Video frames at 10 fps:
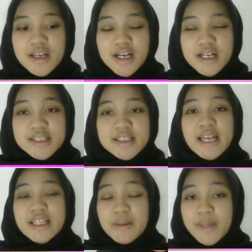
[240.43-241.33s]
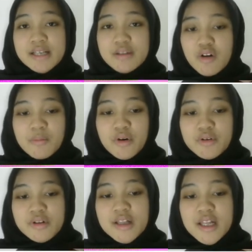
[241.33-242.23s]
Just like the Black-Scholes
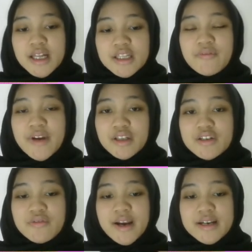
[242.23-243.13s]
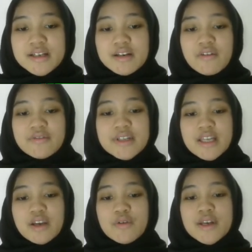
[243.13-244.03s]
model, the factorized version of this
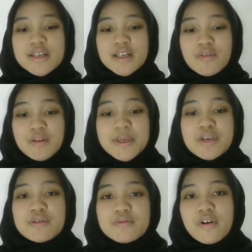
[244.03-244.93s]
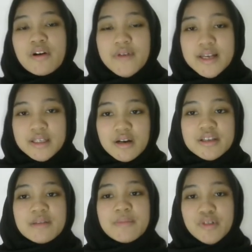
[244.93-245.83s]
equation will be used for a faster
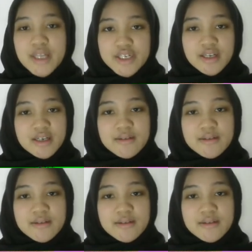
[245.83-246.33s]
simulation.